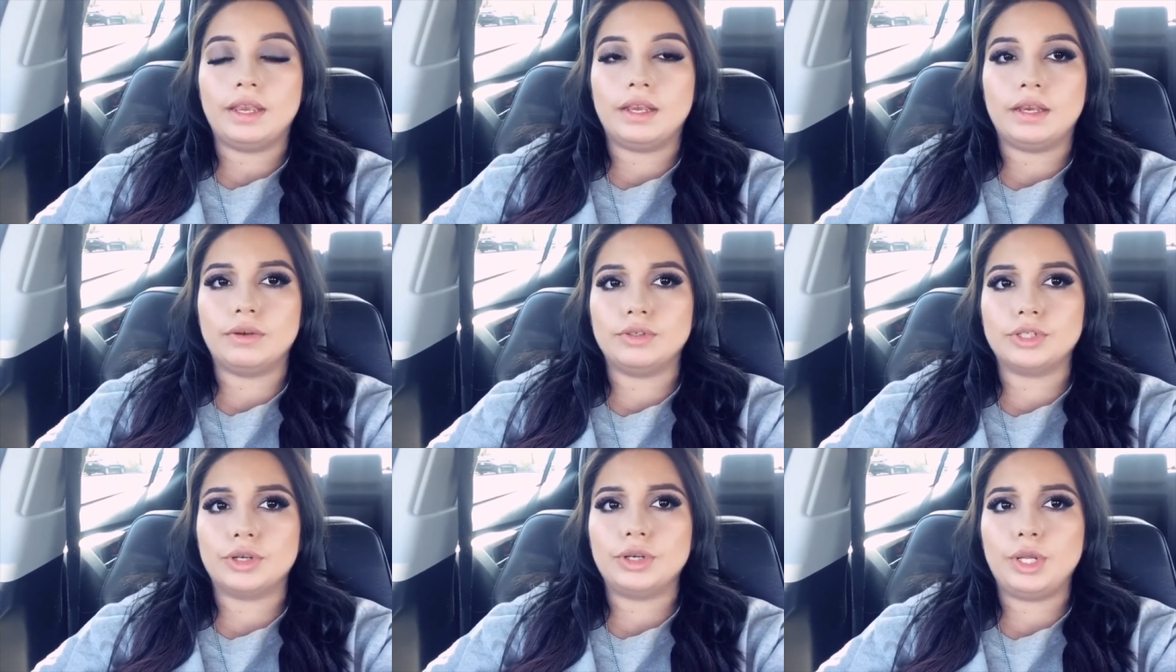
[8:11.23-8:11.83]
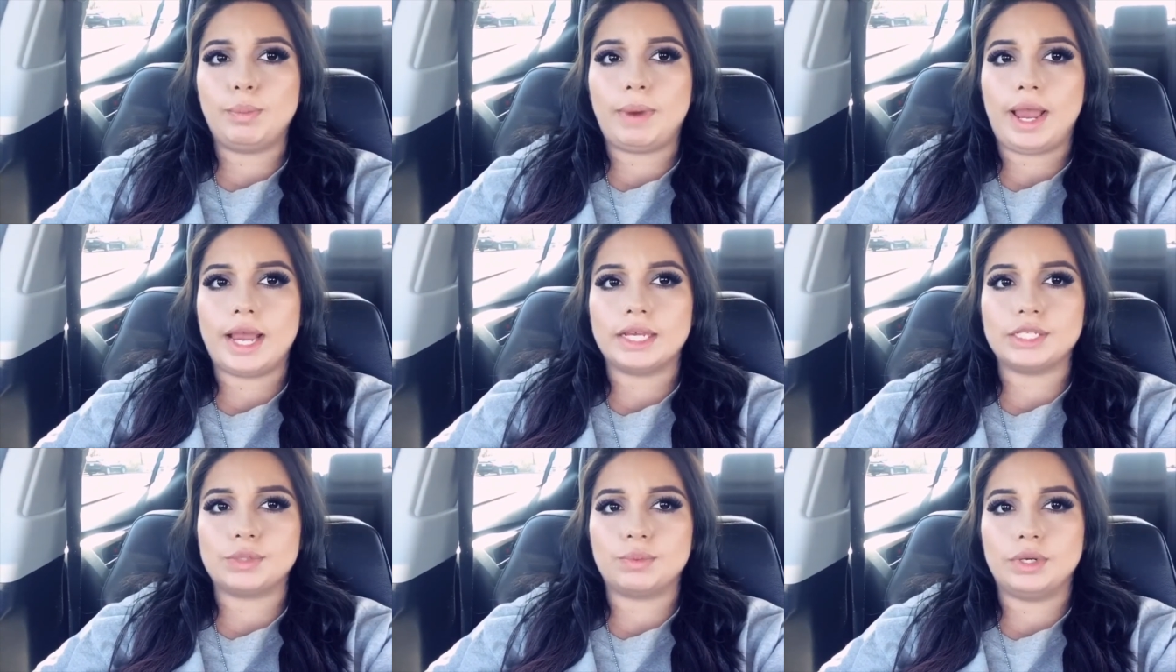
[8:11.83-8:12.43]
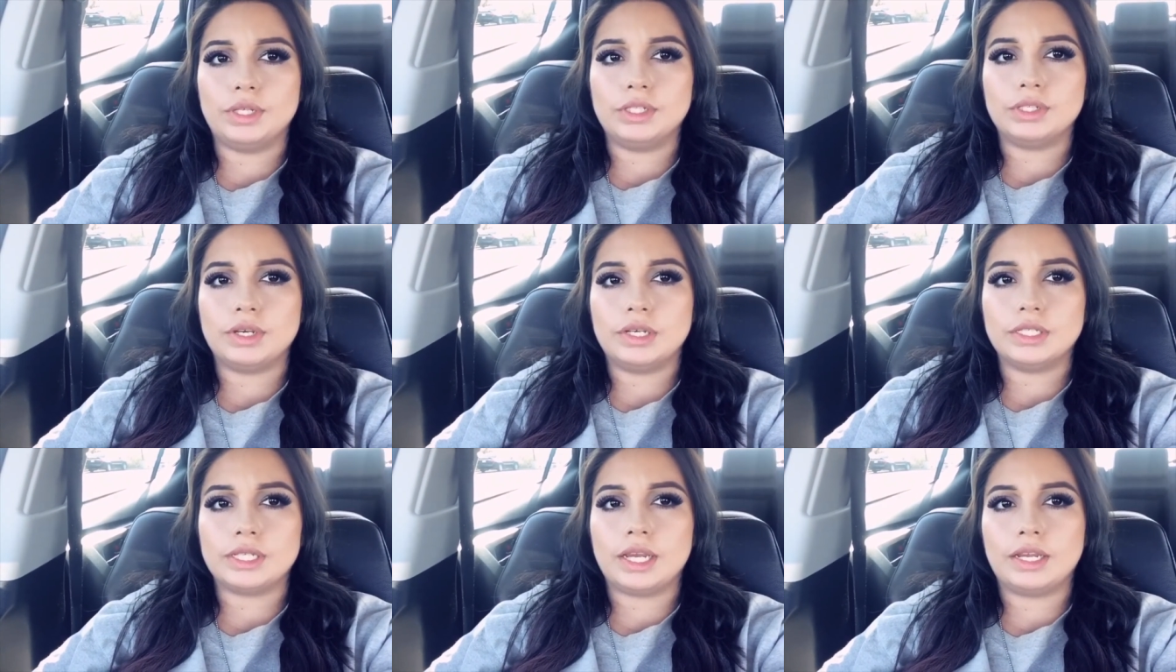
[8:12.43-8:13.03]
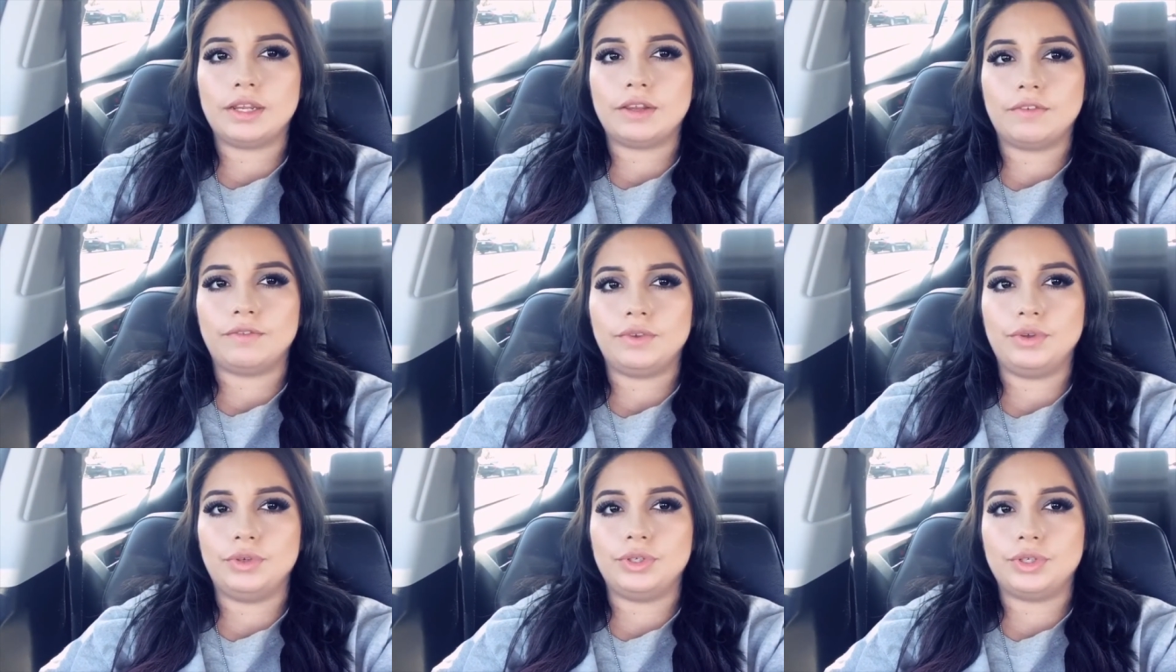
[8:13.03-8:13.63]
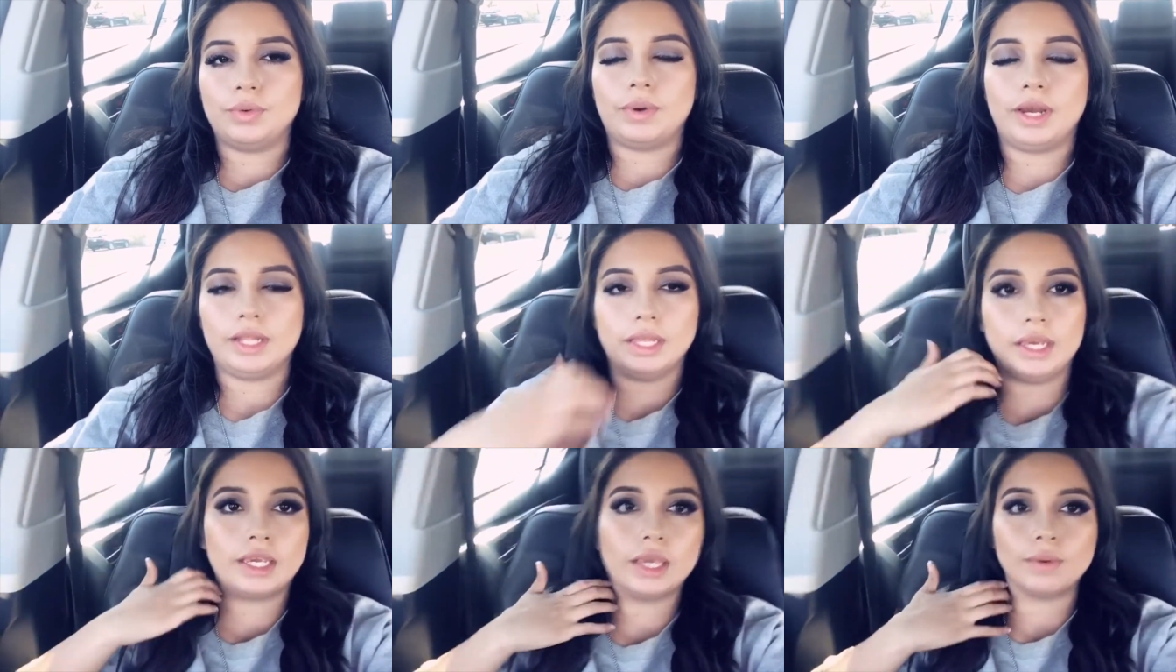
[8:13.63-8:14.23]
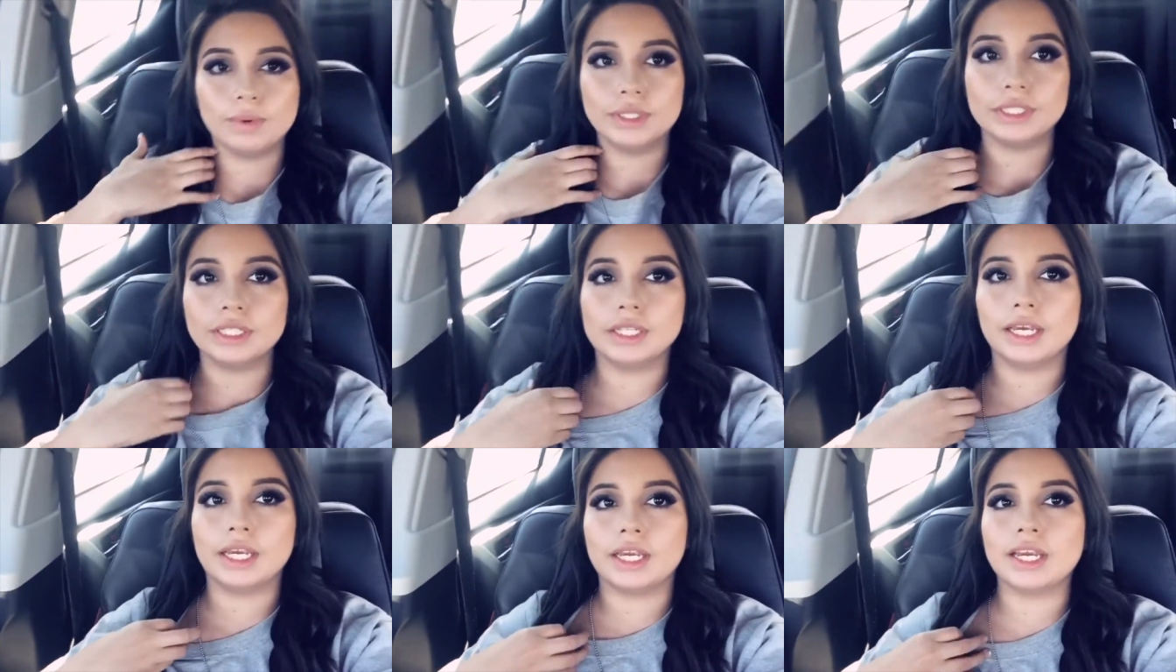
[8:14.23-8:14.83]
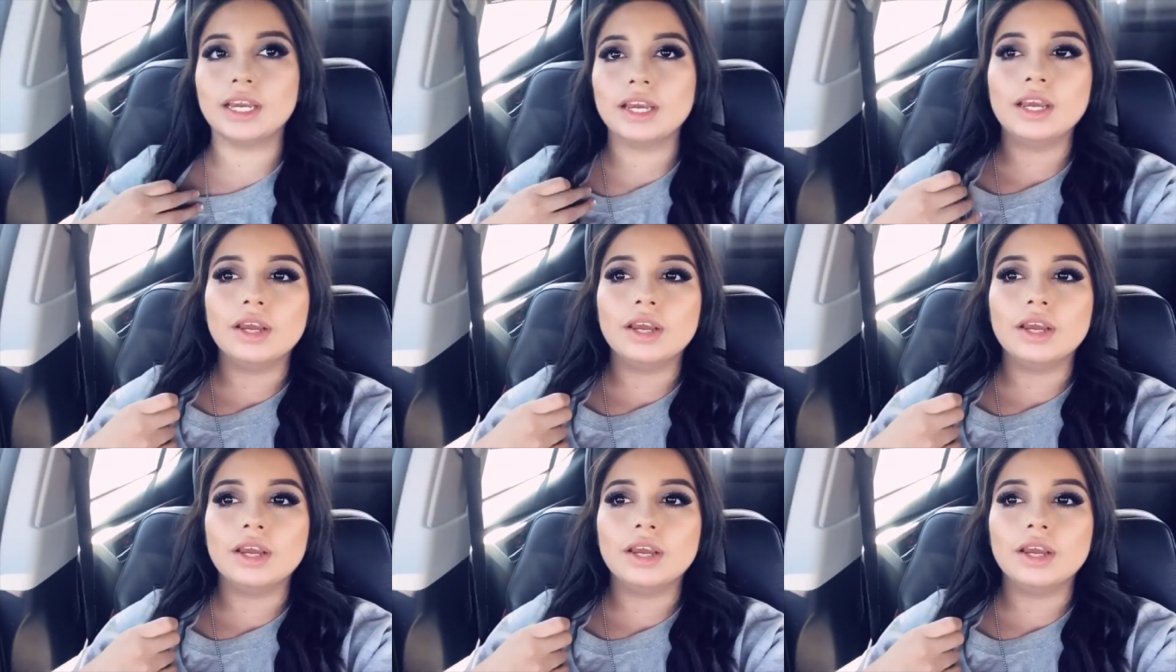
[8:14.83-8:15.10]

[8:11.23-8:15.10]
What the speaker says: it was already past 1, so I was kind of confused to why, like, he wasn't, like,